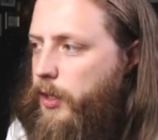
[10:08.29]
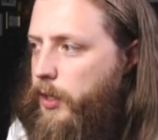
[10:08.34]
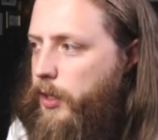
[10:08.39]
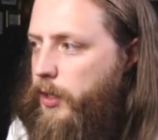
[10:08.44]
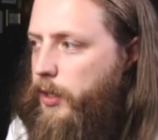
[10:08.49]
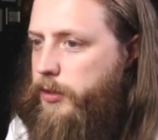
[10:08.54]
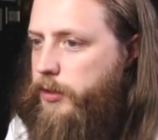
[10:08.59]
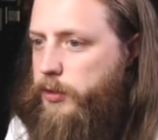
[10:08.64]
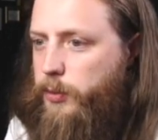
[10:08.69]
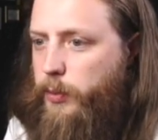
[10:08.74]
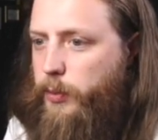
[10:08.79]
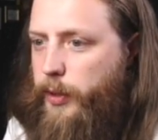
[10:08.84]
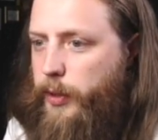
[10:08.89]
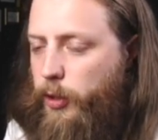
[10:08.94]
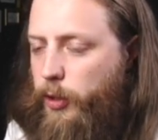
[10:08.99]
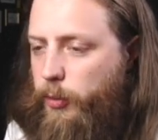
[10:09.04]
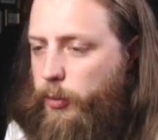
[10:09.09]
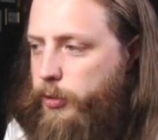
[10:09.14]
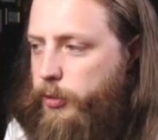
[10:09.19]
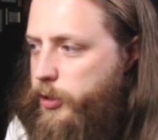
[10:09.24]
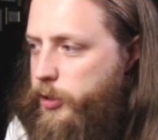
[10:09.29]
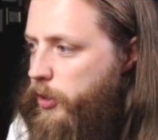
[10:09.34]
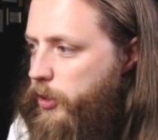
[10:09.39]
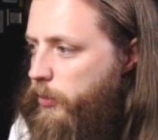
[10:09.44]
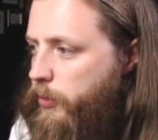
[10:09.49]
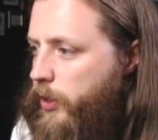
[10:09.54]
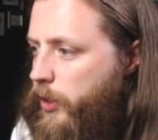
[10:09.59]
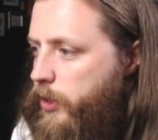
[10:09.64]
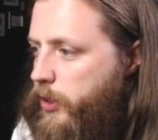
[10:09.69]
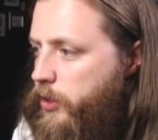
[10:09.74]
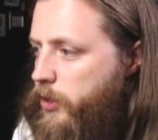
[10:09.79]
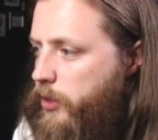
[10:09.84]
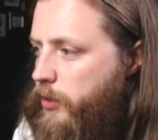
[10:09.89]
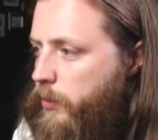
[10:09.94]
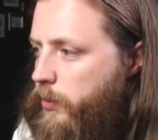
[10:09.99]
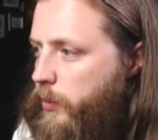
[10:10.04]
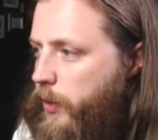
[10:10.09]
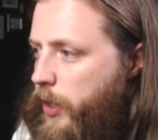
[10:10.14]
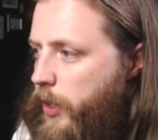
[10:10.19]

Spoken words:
And we are not pushing to master,